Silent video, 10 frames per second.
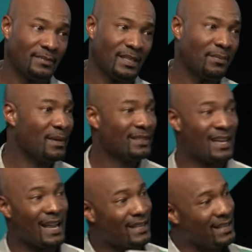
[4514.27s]
It means
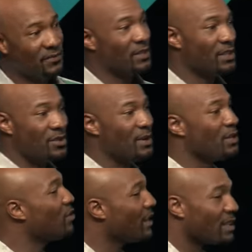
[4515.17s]
I give to you and
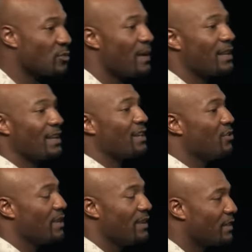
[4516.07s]
you can expect it and you
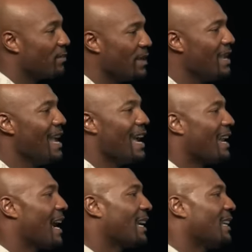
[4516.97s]
give to me and
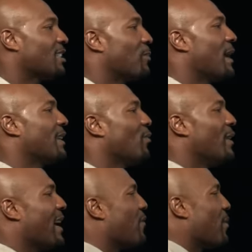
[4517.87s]
I can expect it. And
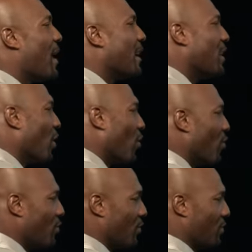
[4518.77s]
when everybody
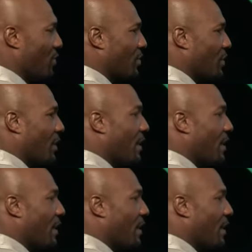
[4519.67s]
knows